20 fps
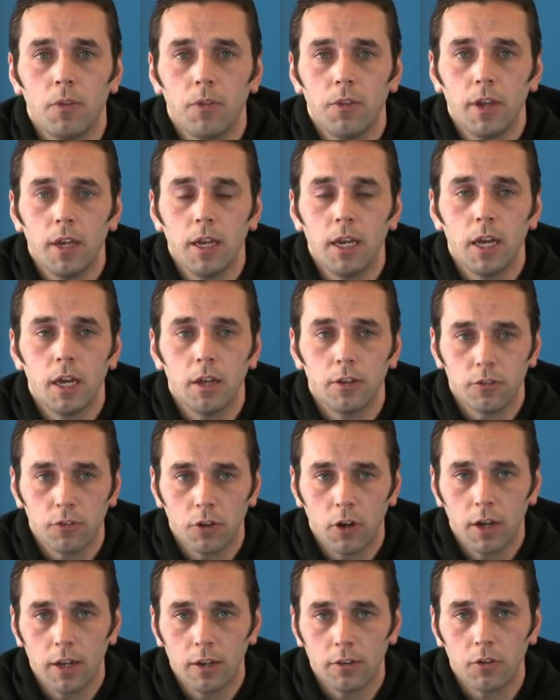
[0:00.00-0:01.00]
the
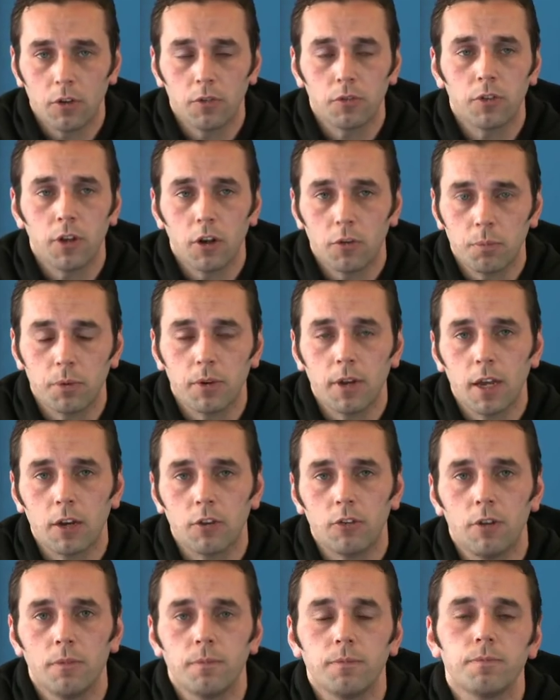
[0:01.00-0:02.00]
science of
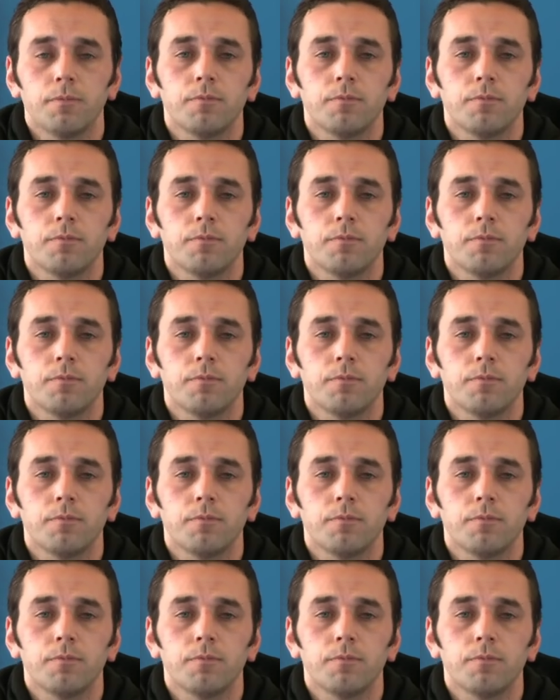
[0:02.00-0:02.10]
self-protection.